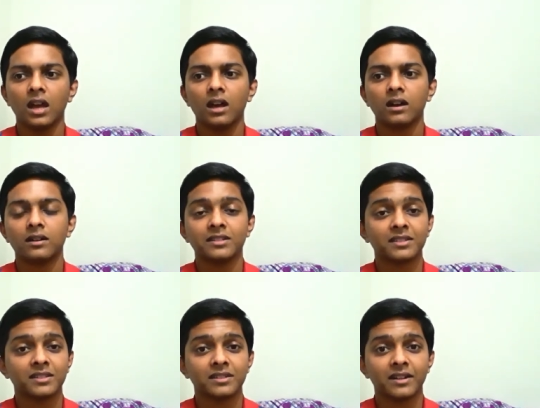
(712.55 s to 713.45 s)
uh,
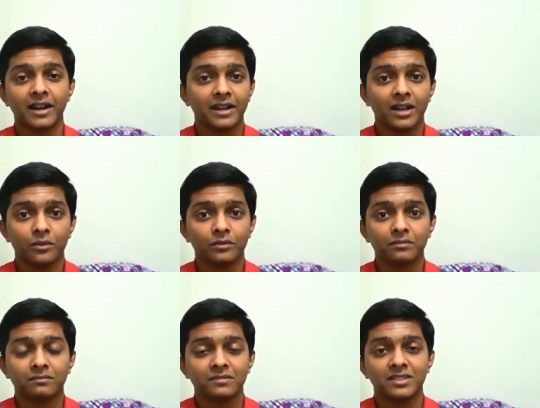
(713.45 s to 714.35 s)
just try
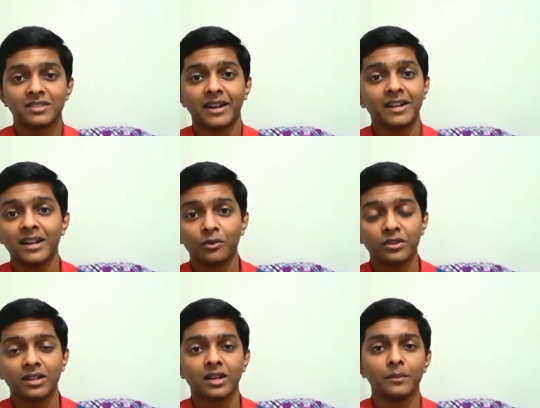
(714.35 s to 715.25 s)
down just write it down in
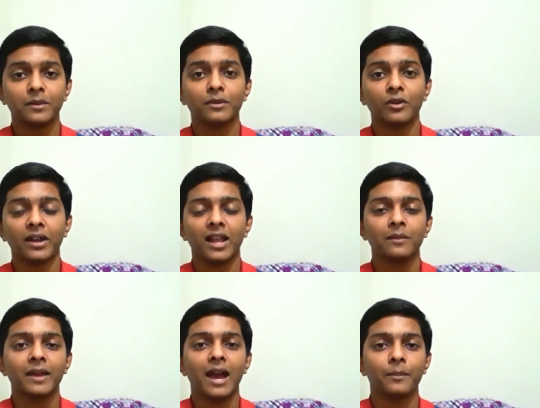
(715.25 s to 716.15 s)
the comment below and I'll
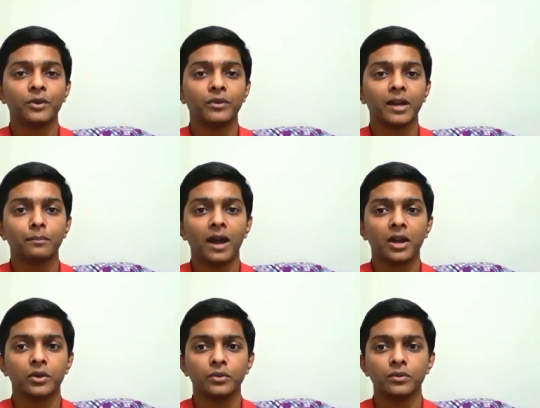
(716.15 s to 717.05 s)
be happy to get
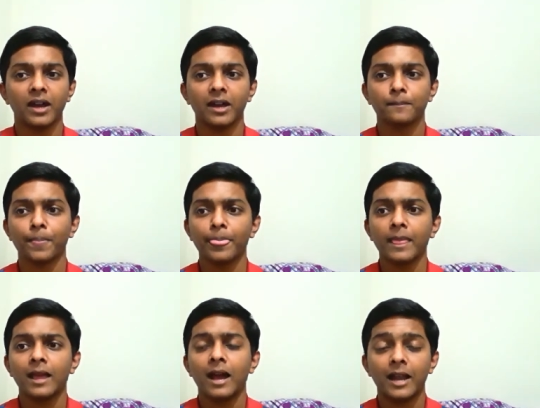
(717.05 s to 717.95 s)
back to you and
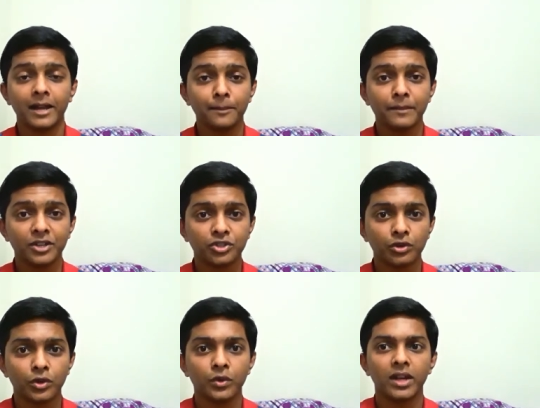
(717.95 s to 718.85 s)
I'll really make
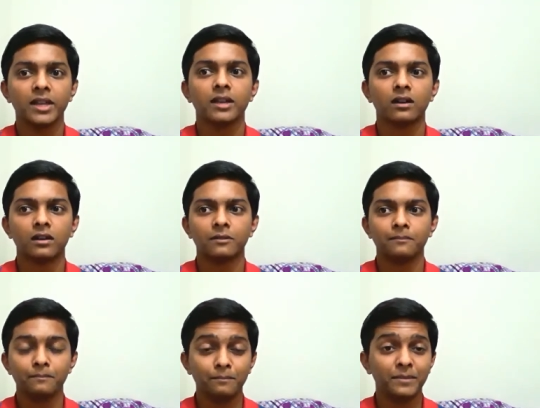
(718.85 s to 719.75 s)
sure to really uh,
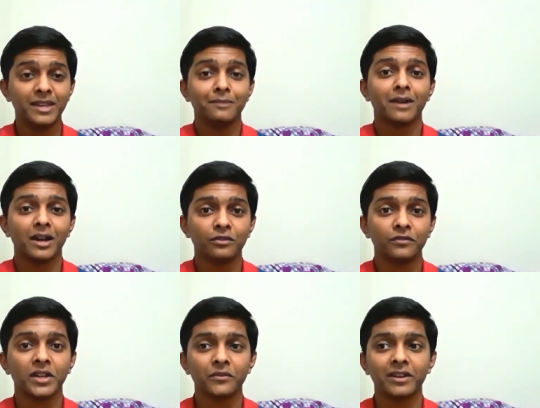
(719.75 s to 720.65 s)
be in my own
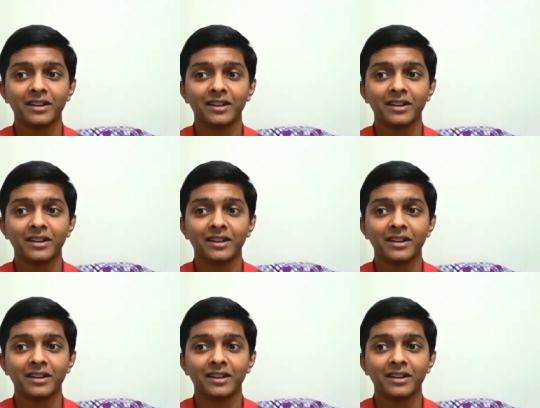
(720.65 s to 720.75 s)
frequent